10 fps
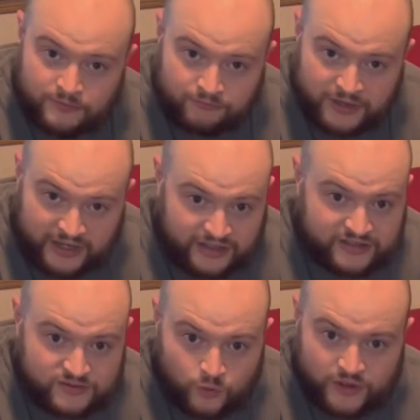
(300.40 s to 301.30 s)

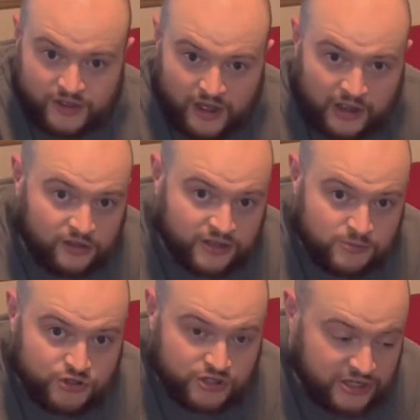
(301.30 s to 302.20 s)
Because with ugly
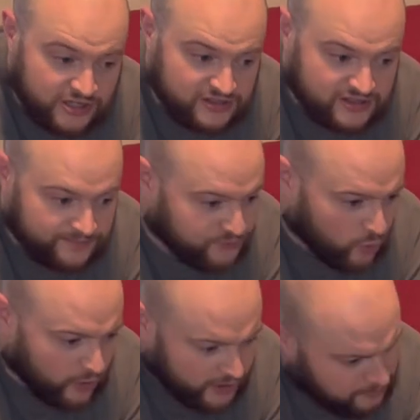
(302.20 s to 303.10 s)
machines,
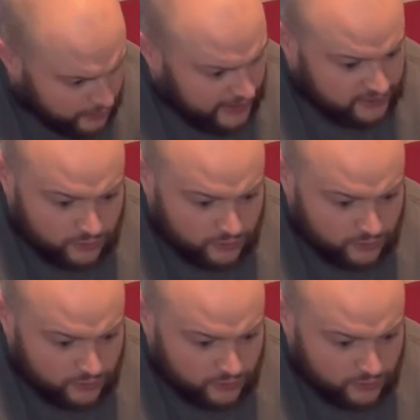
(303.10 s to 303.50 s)
or impractical